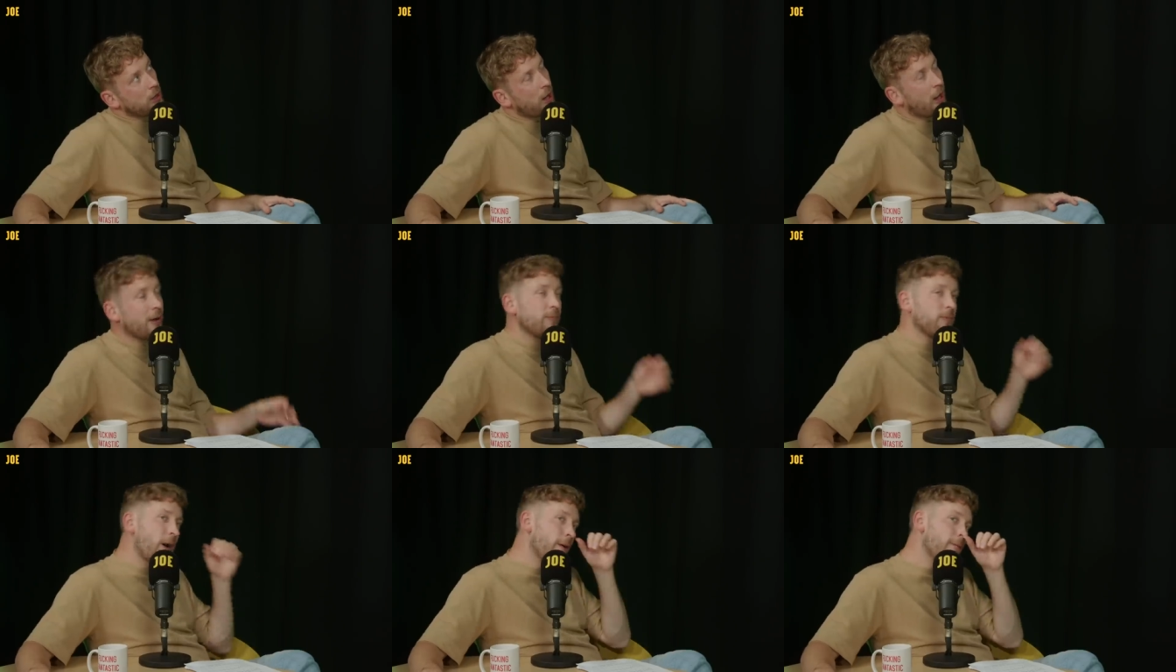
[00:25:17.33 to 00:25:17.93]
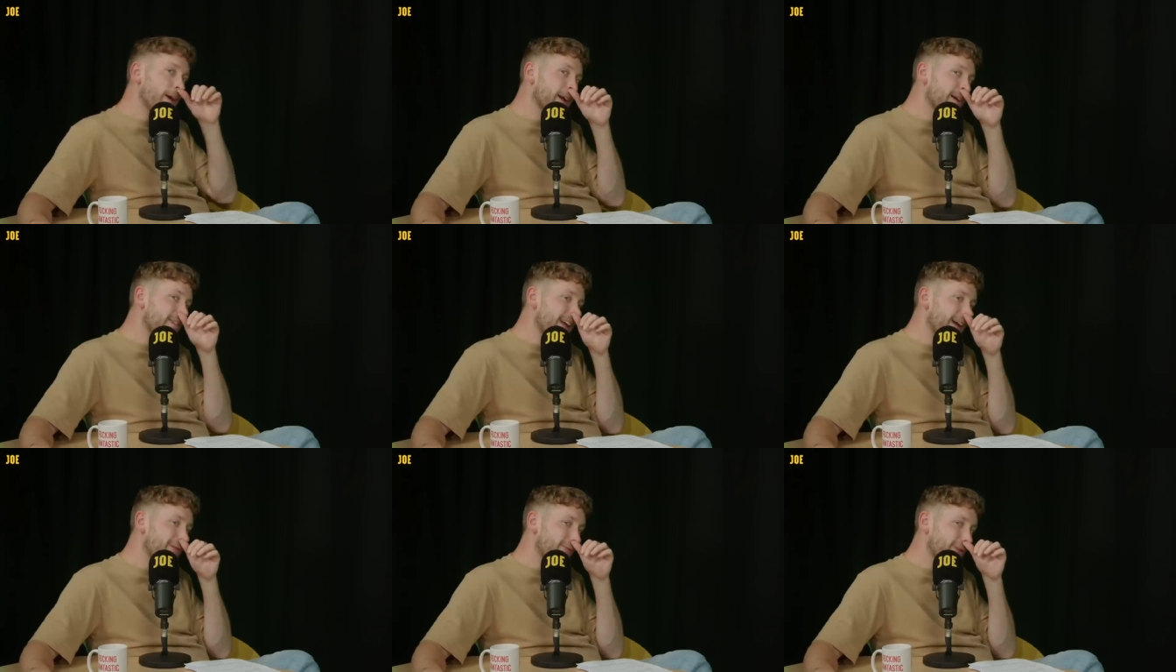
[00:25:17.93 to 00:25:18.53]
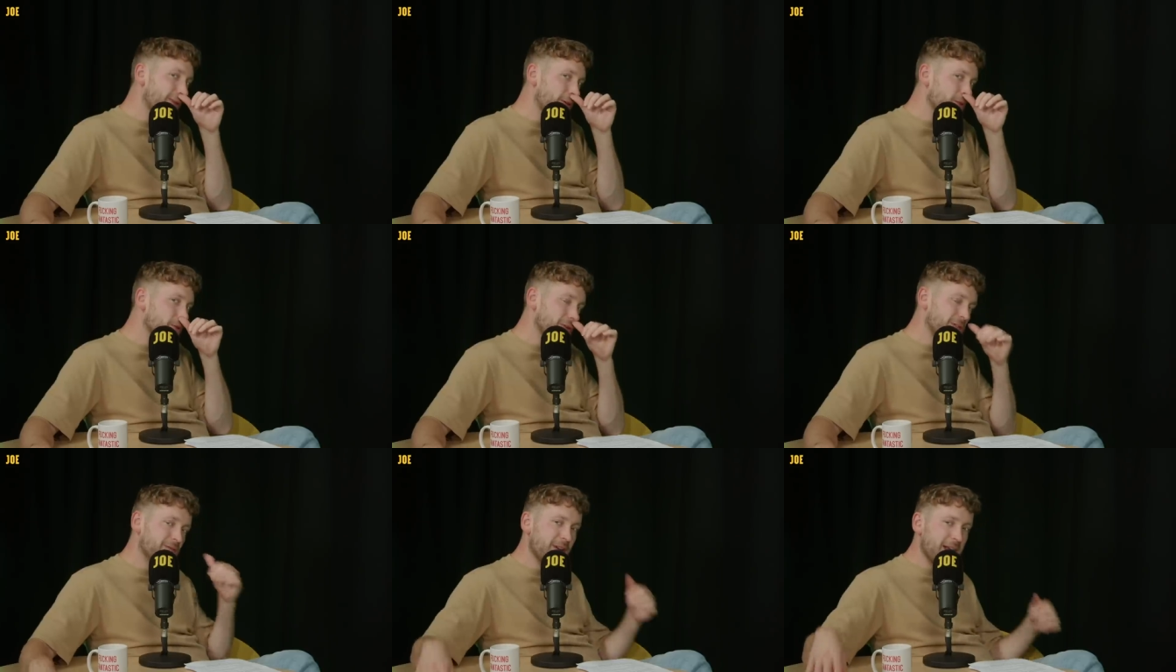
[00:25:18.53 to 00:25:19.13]
I reckon they have one of those
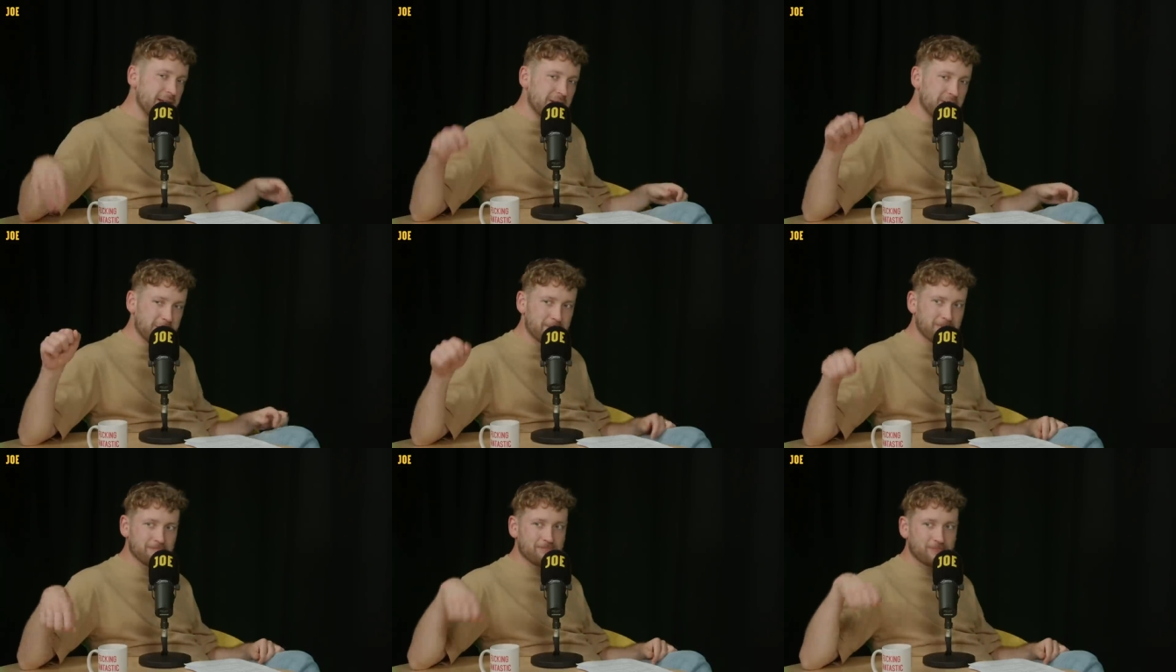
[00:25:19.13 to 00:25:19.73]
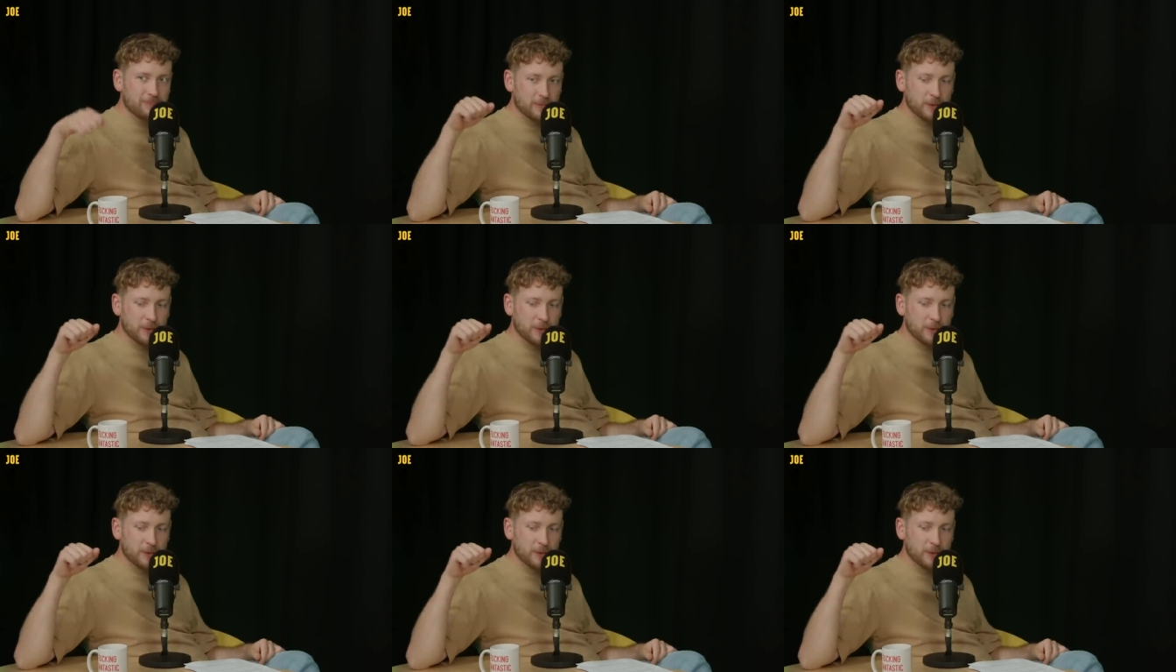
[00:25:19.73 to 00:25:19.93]
sort of random,